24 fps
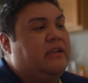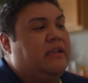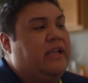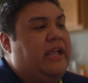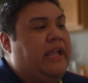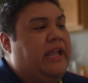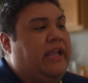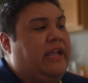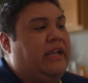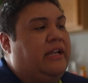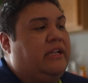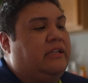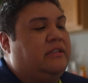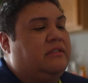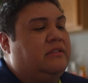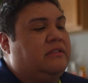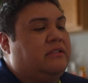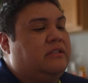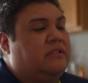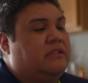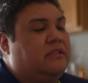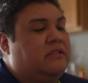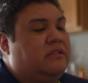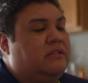
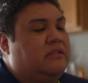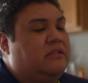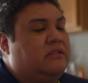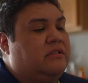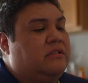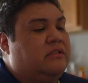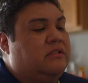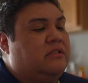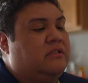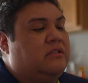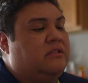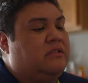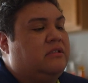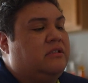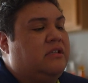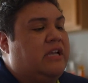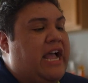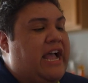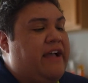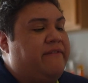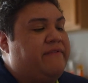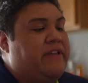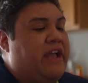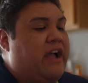And to
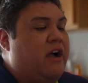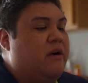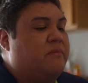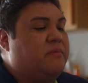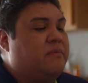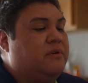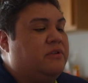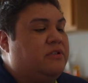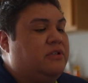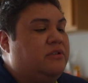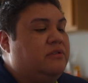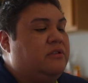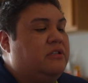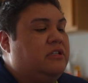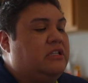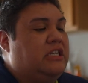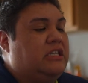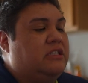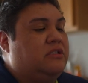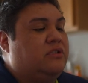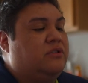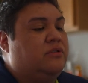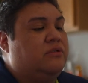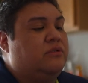have that
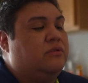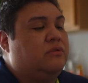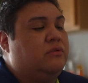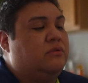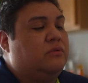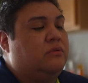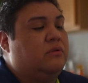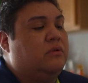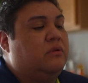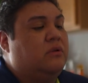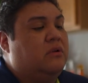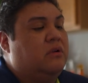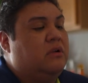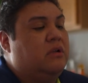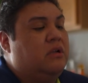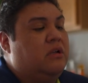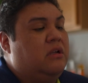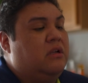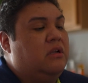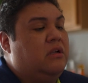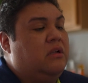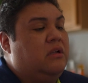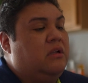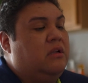opportunity to
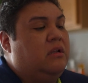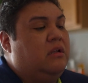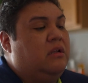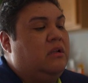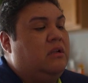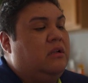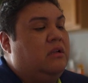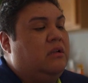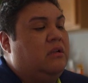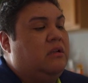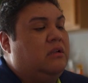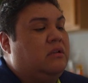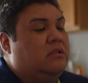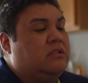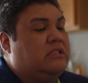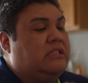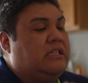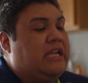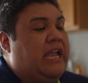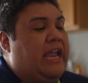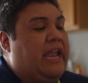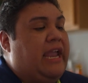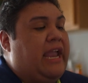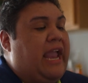
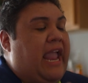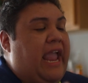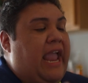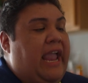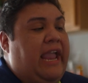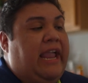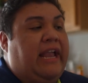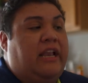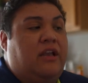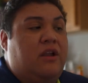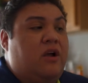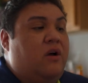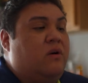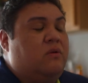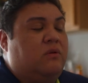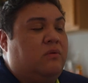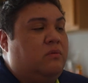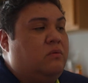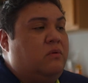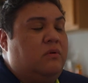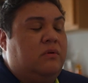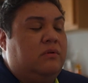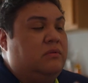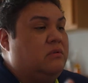say, hey,
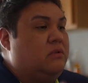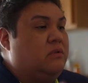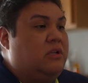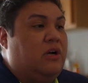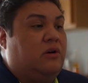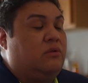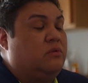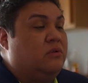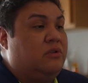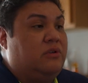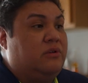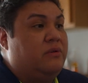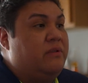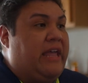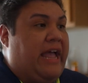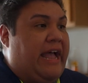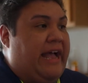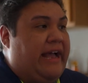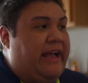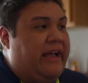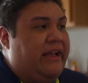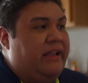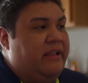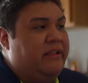no, don't do
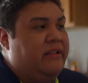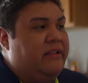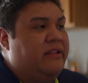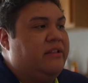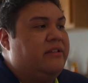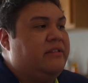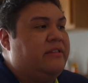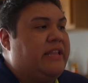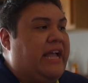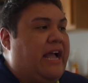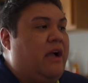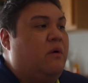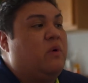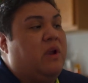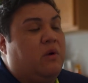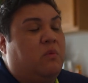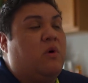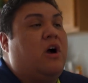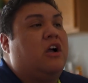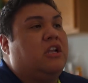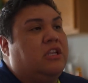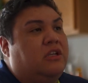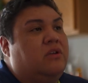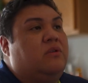that, that we
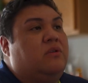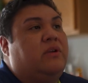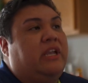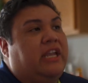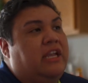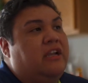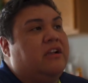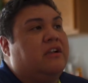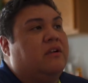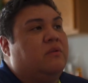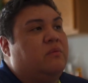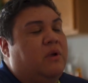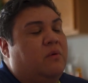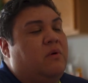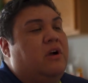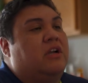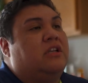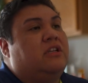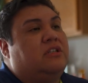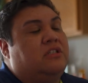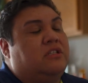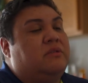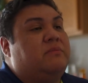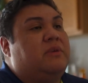want you here, we
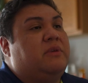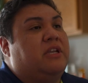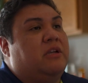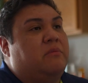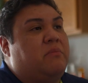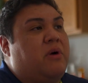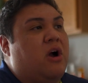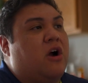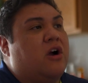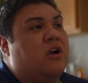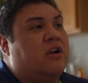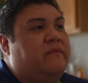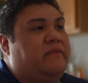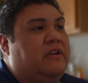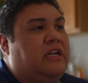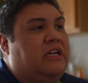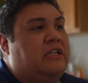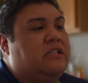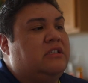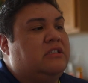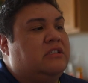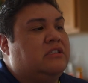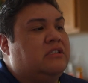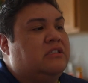want you to be a part of
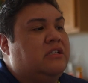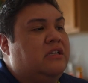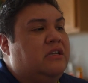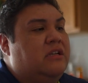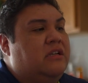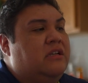us